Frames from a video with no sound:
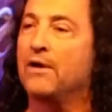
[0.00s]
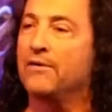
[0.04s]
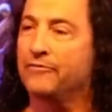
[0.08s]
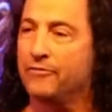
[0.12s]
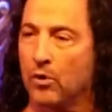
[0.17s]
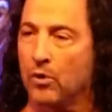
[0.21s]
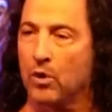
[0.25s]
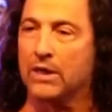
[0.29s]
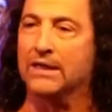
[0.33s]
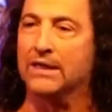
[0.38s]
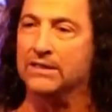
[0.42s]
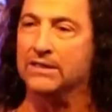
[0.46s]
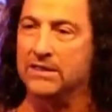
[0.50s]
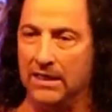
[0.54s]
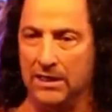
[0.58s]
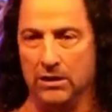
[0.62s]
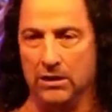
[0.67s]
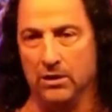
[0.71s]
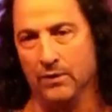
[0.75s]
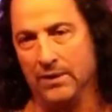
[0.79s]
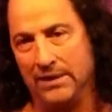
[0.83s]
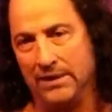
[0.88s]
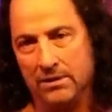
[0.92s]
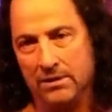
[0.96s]
for
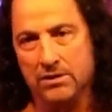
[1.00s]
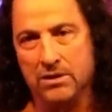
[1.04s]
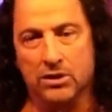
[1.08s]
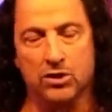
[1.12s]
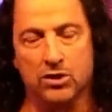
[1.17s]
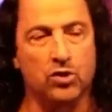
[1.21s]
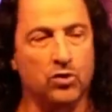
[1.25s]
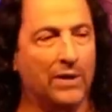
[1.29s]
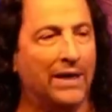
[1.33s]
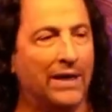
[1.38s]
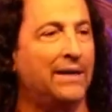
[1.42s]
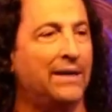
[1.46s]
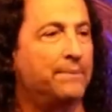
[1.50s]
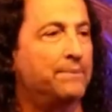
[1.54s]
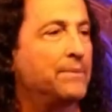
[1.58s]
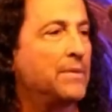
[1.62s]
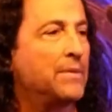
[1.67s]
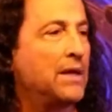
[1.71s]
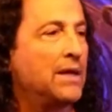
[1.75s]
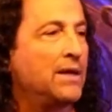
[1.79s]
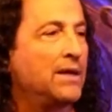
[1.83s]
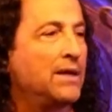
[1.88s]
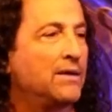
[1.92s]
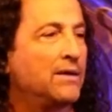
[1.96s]
continuing to dream
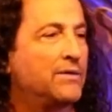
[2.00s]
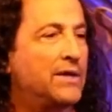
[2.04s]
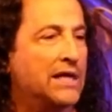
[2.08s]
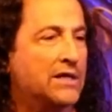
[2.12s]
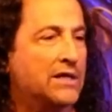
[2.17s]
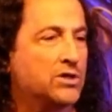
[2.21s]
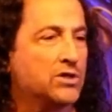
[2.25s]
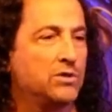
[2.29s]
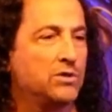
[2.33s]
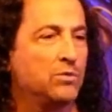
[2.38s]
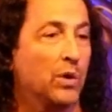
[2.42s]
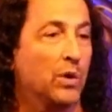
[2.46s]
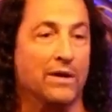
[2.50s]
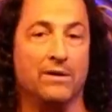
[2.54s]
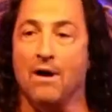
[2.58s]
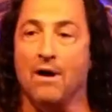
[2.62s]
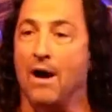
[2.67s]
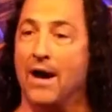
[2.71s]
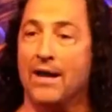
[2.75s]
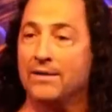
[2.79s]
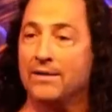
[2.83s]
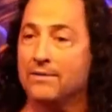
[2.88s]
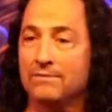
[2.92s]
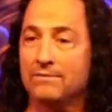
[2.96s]
that we're
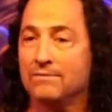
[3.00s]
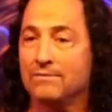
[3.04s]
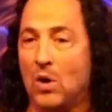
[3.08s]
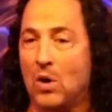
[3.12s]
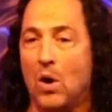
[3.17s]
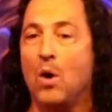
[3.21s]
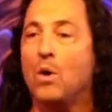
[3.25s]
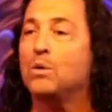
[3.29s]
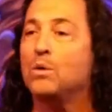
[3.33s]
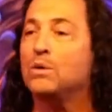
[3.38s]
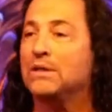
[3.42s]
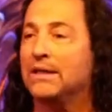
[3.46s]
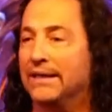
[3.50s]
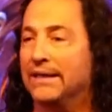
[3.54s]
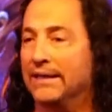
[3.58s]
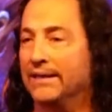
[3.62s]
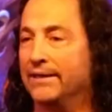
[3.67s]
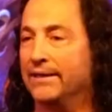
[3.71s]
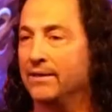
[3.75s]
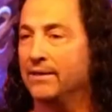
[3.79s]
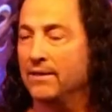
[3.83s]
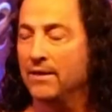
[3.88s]
not holy.